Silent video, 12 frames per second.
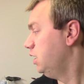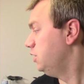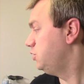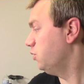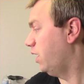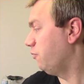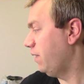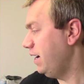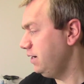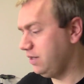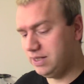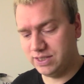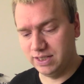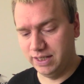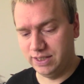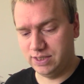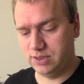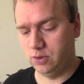So I ran this
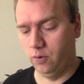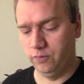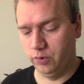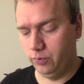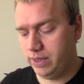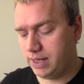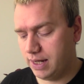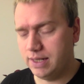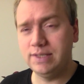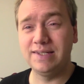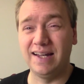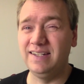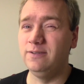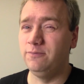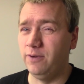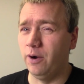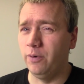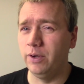list over the weekend. I did
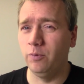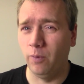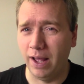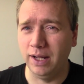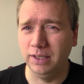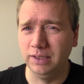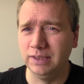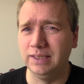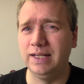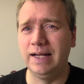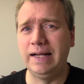very well.